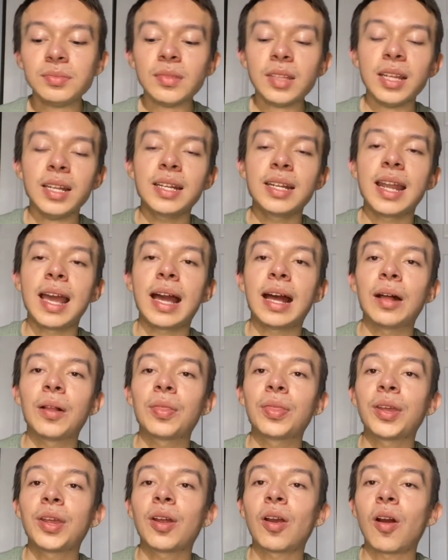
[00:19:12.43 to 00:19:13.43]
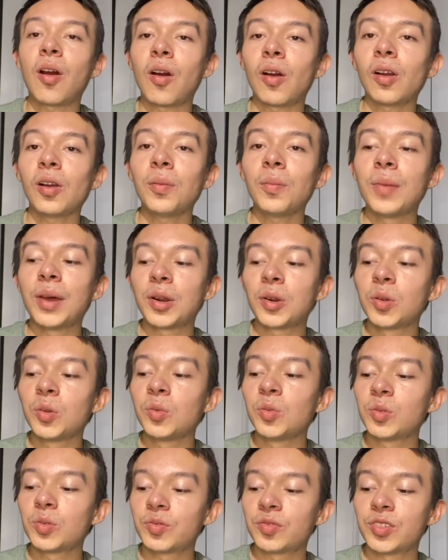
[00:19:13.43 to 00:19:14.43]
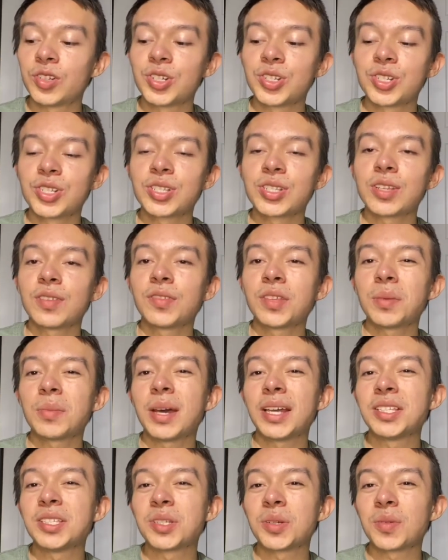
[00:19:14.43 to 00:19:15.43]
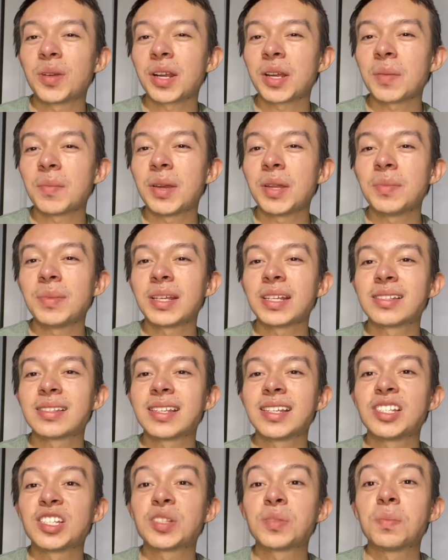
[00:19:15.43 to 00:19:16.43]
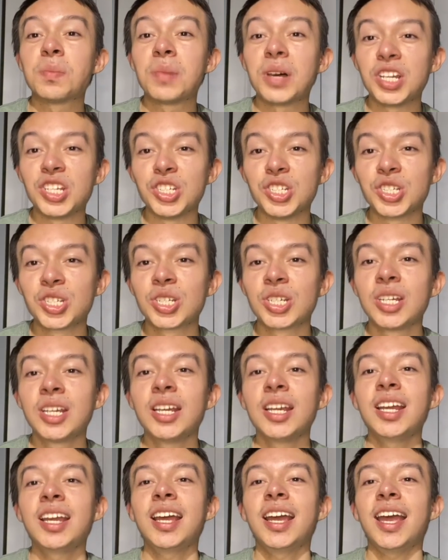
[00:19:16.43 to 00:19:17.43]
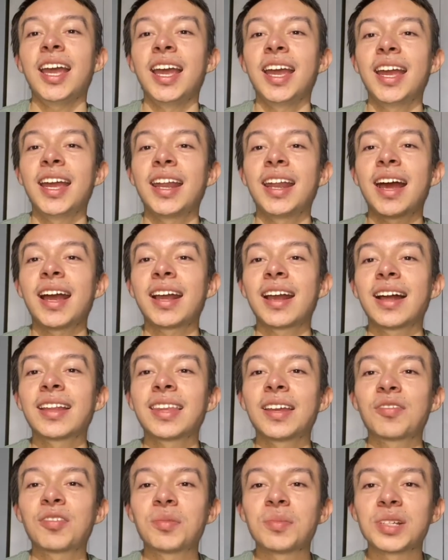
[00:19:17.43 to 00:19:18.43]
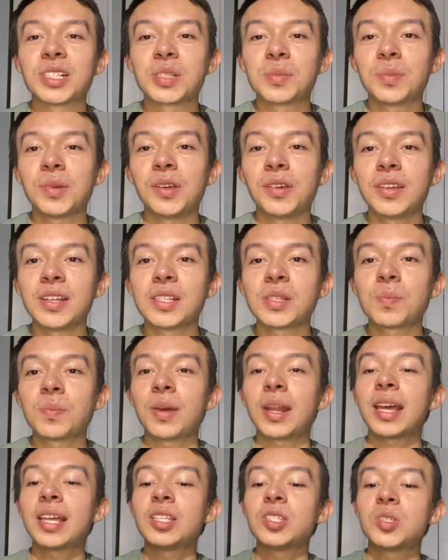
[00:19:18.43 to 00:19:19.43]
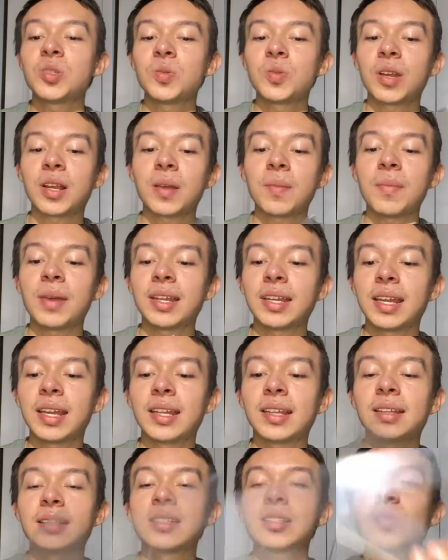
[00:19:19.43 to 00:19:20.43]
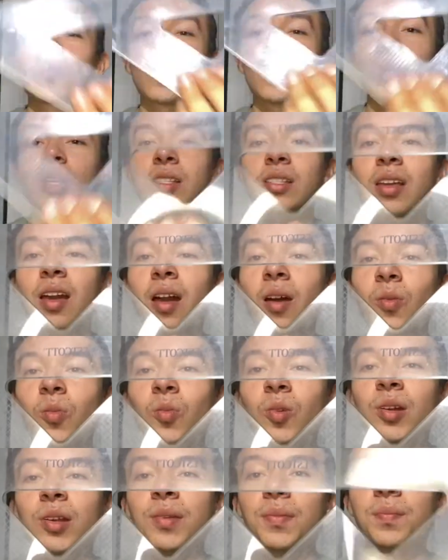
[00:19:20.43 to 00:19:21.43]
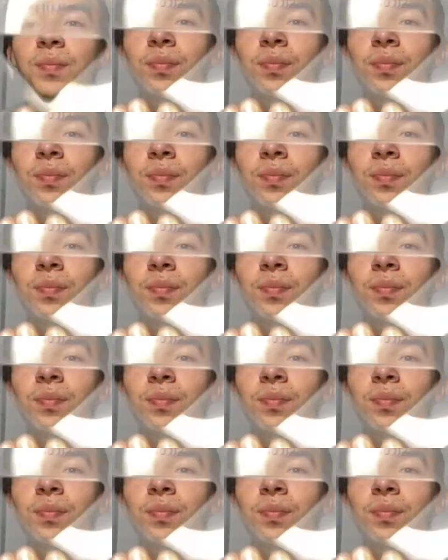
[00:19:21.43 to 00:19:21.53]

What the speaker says: Now, there are metal versions of them. I don't recommend because they smudge. And I got that from experience, but I do recommend getting this Westcott one.